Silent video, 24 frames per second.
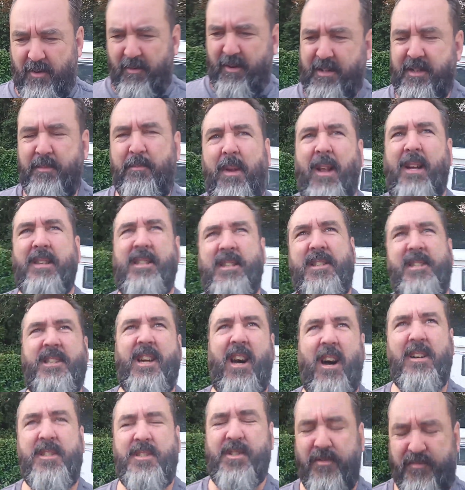we? Plus, it
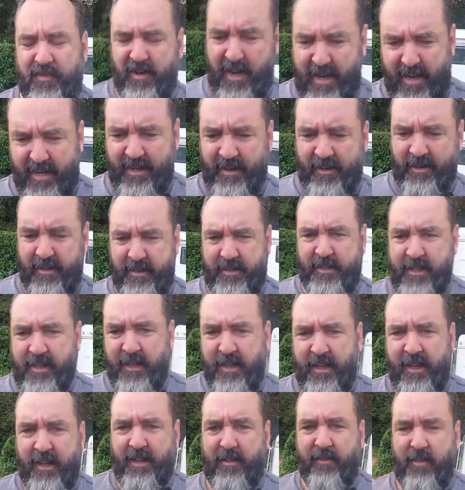started to rain.
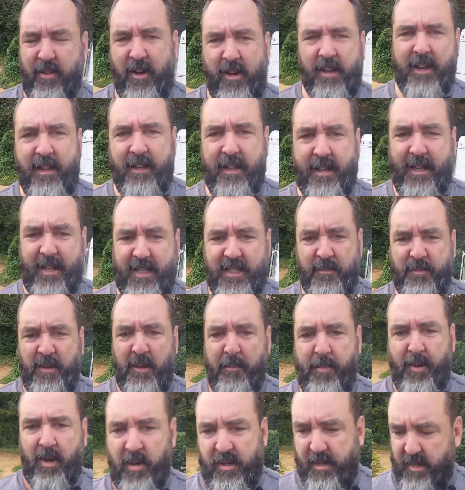Right, keys in my
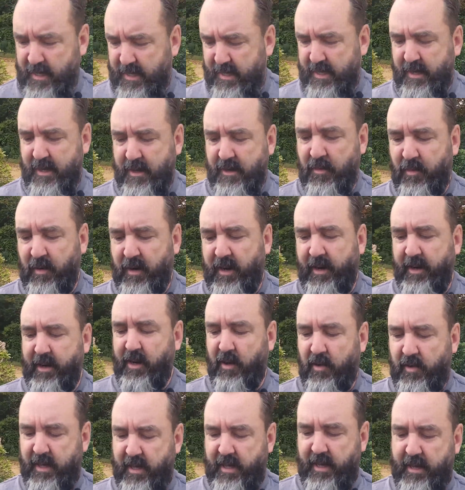pocket. We'll
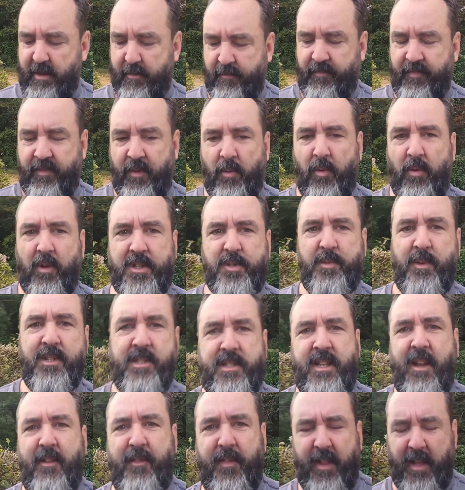unlock it. Or should we
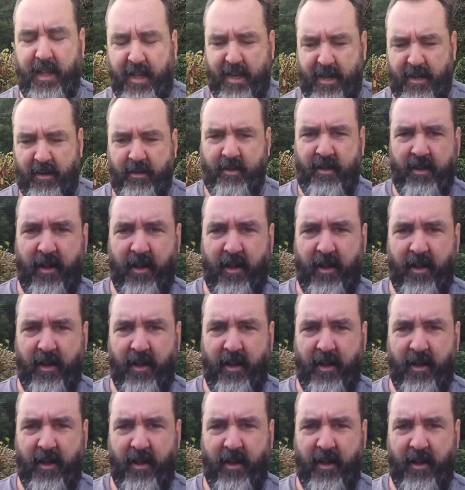see if the